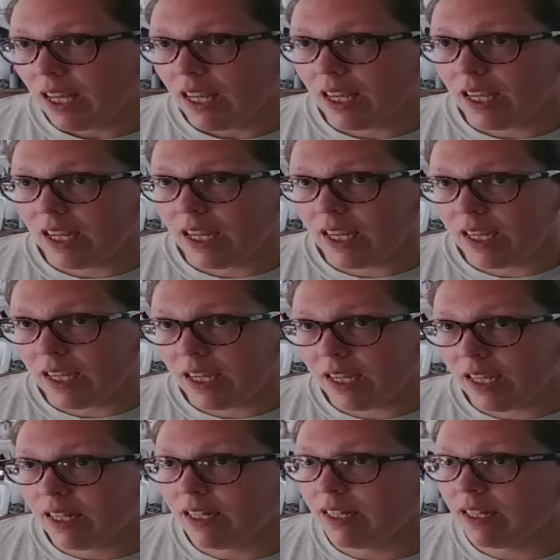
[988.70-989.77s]

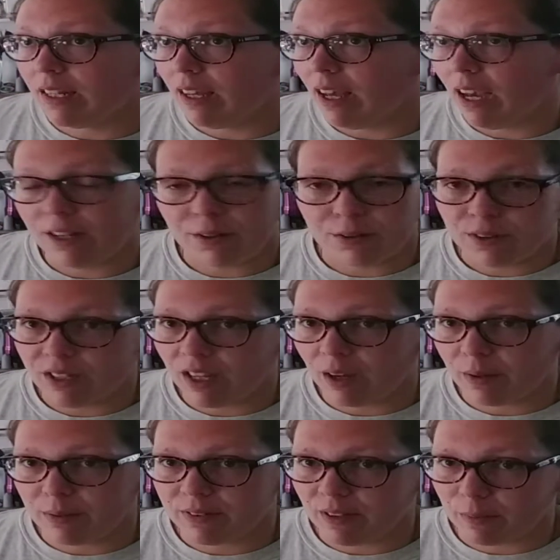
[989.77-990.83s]
and I don't think
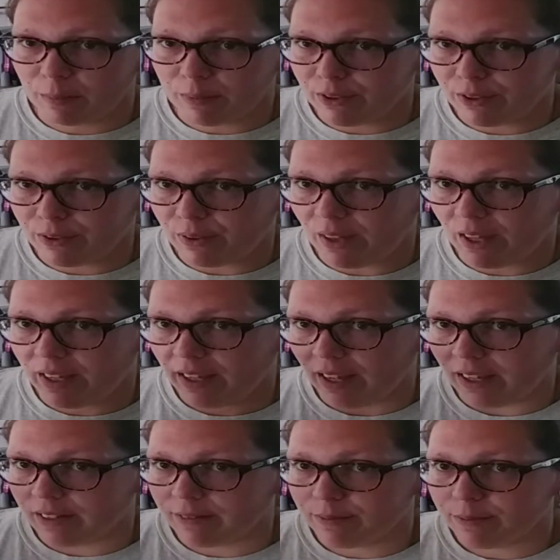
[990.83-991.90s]
I was able to do that
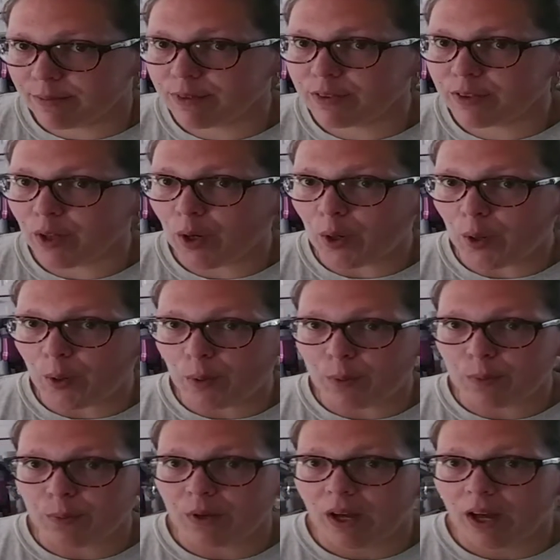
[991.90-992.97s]
yet.
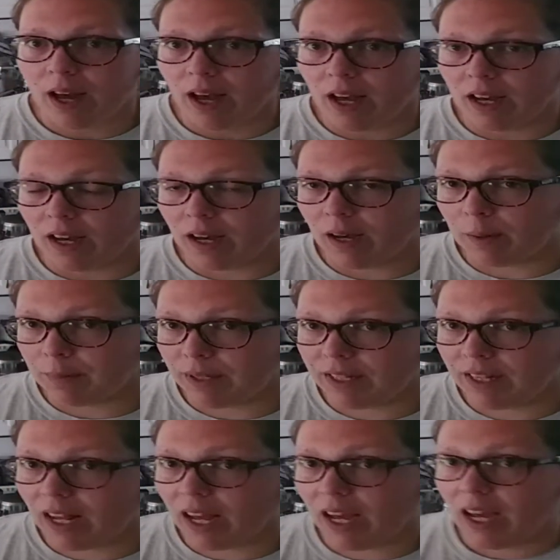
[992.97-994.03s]
So,
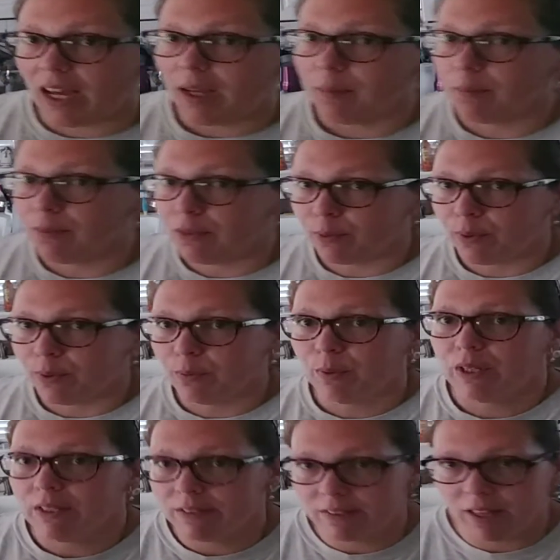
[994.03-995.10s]
and I'm 3
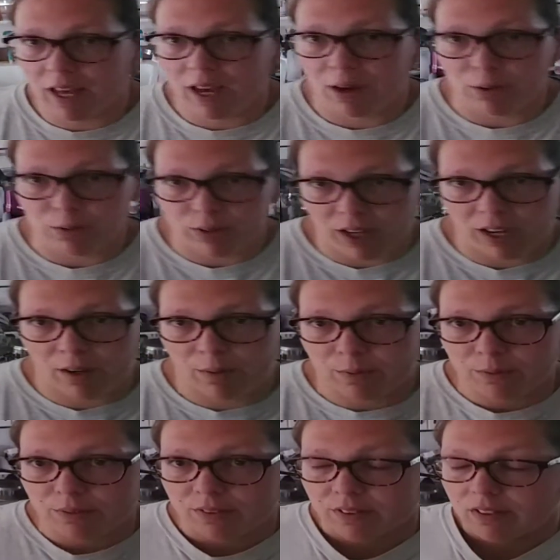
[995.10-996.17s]
weeks out
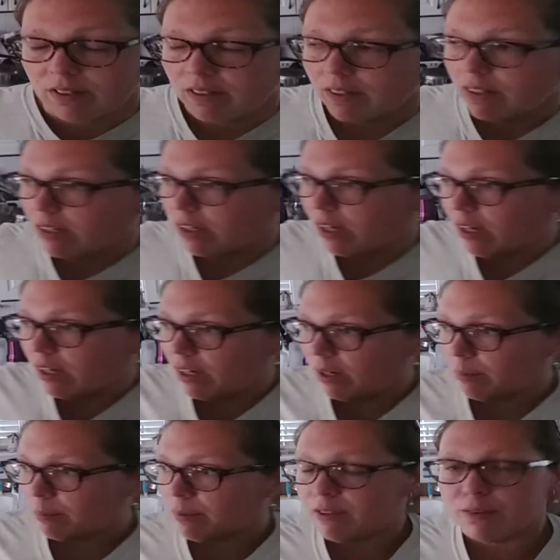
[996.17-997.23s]

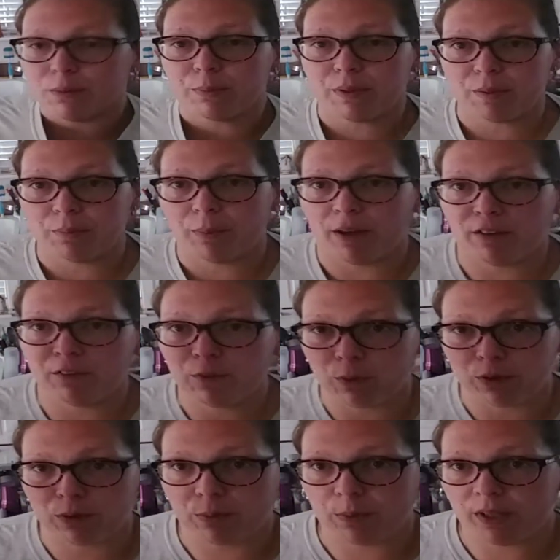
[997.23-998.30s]
now. This will be my
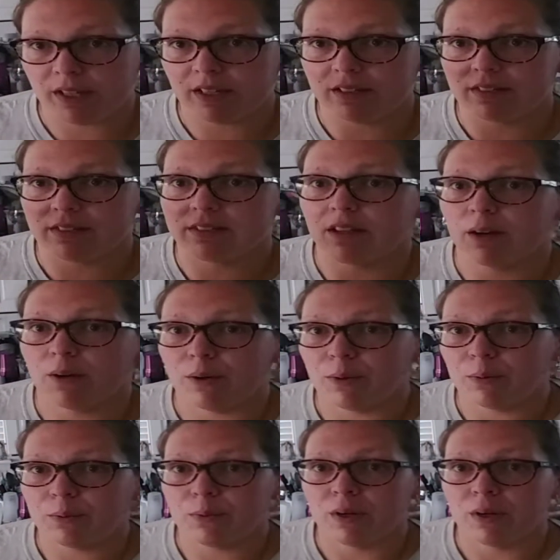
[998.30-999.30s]
4th week. So,